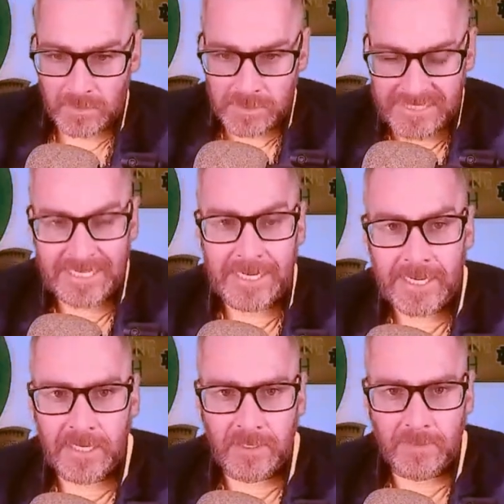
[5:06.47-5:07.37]
getting
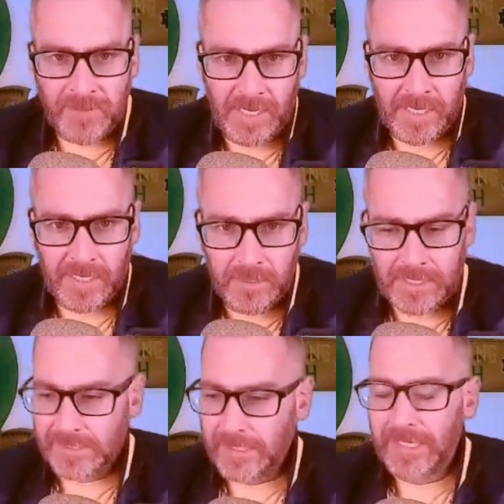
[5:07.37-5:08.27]
into Pitt,
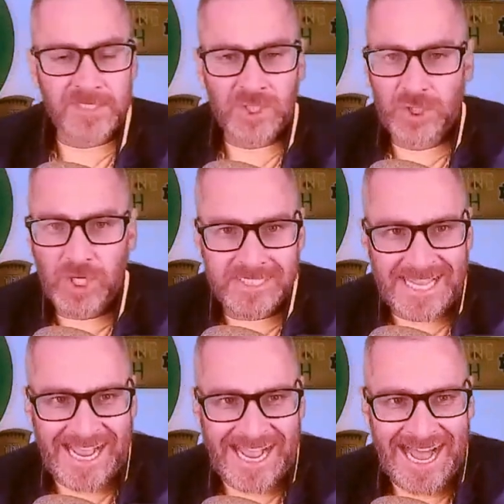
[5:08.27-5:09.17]
it's just
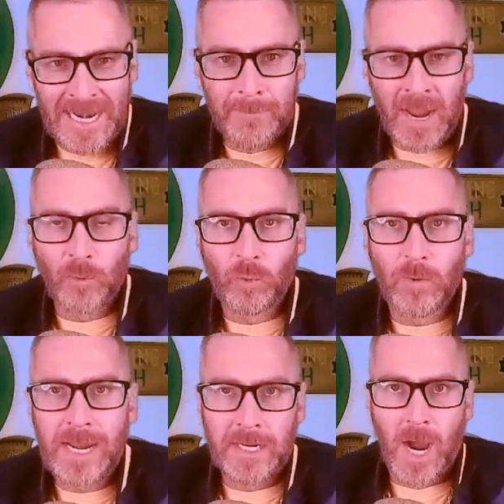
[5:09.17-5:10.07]
on my
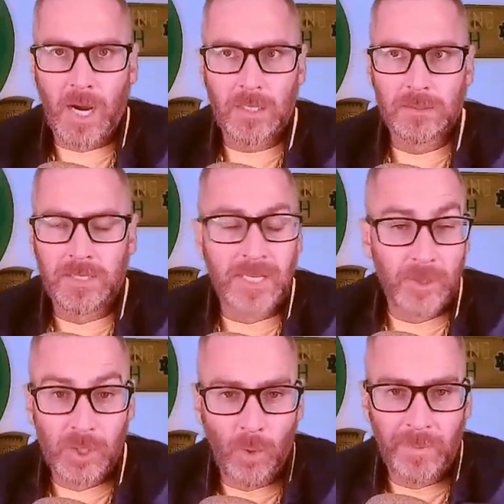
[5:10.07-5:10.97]
radar that
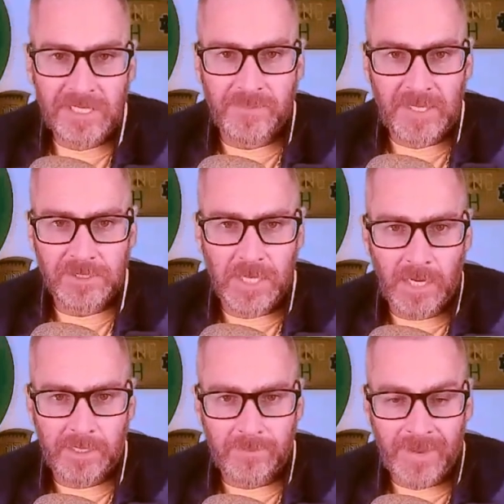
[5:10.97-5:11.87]
nobody's been
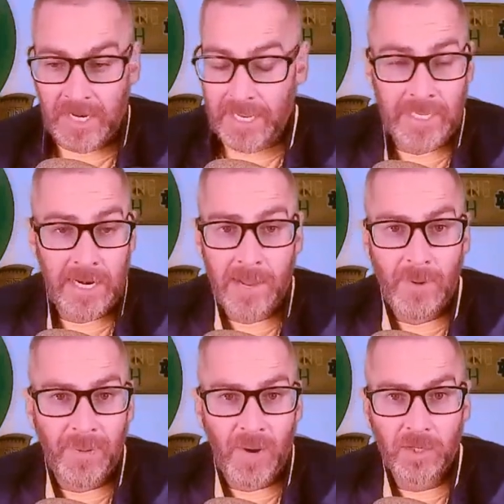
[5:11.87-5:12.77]
talking about it. And I'm
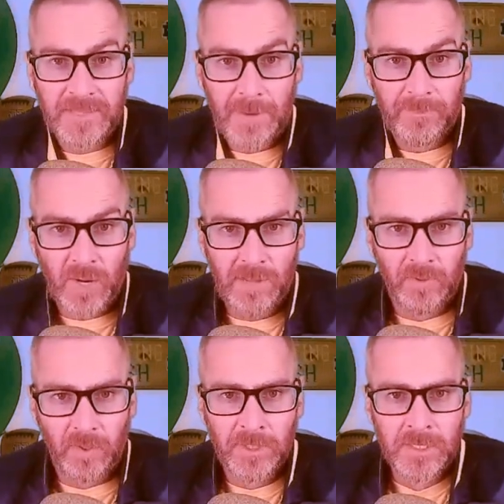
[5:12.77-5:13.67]
a part of that
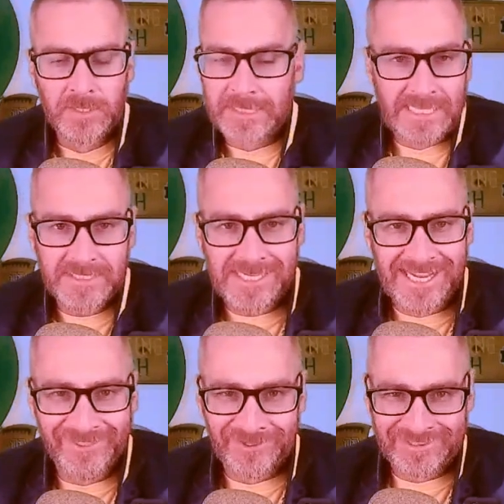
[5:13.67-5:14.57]
problem. That's the
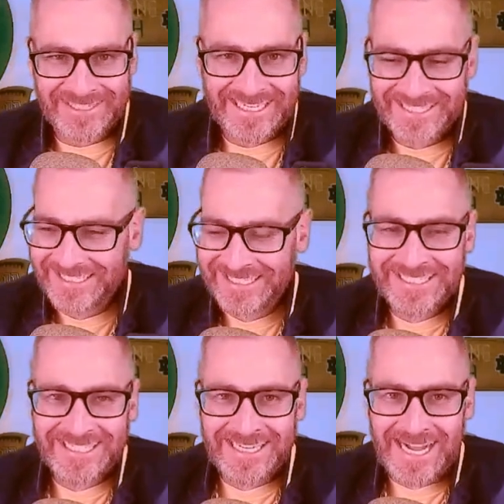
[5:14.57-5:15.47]
other thing.
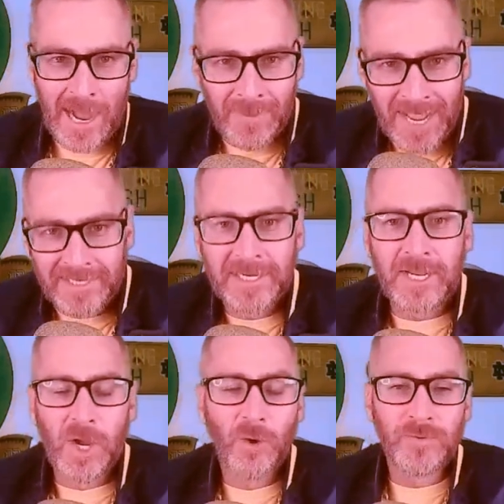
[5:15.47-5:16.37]
I'm not going to
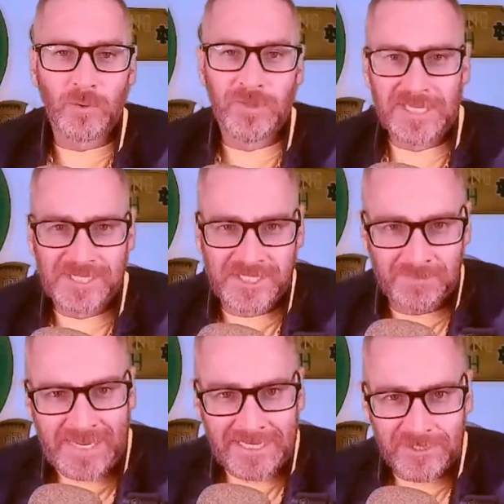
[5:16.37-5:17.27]
go through this
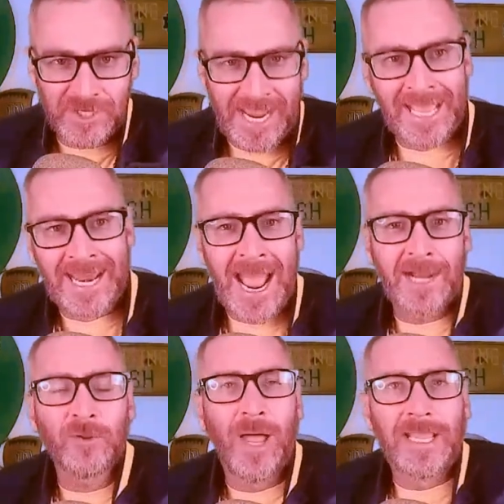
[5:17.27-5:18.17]
speech and
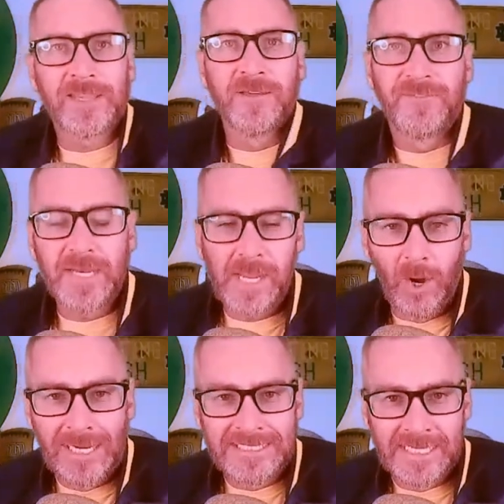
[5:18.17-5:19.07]
act like the video
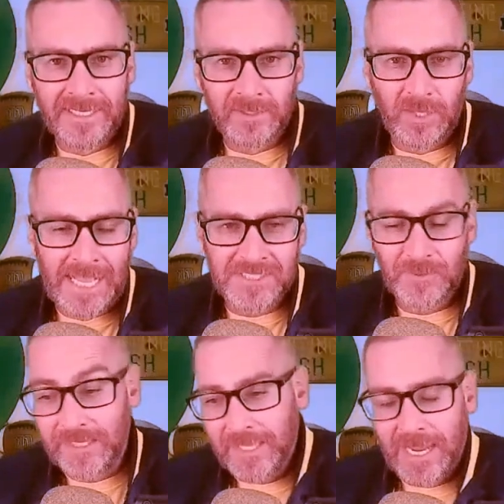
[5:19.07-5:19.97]
I did in the last
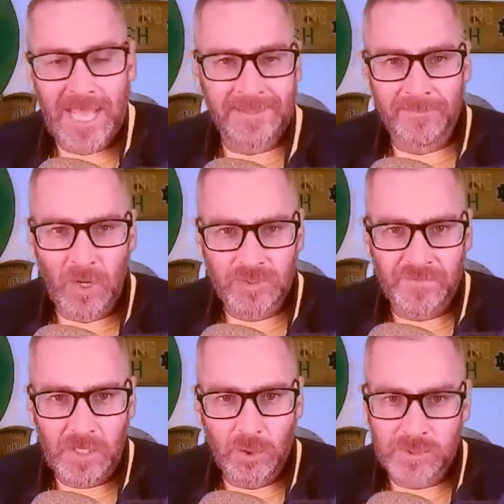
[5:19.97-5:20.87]
week that got the most
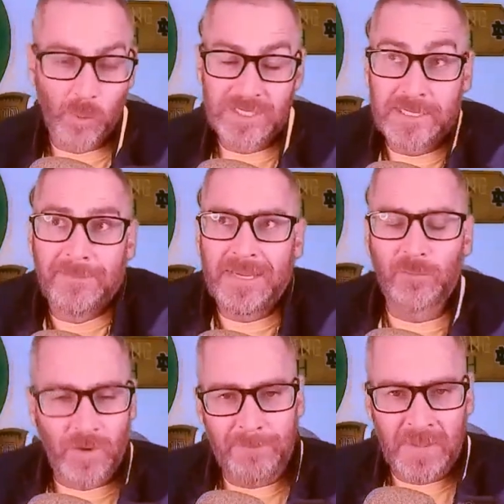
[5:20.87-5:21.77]
views wasn't me
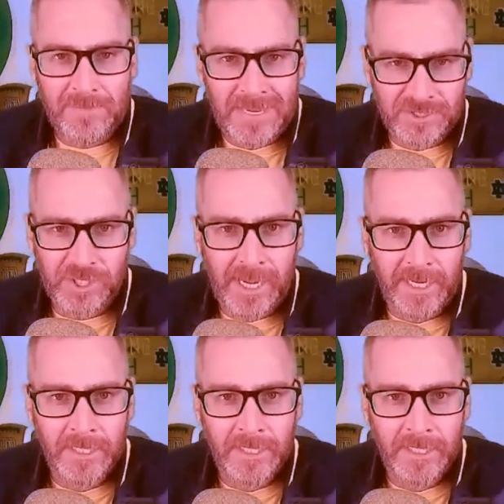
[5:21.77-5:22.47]
ripping Michigan.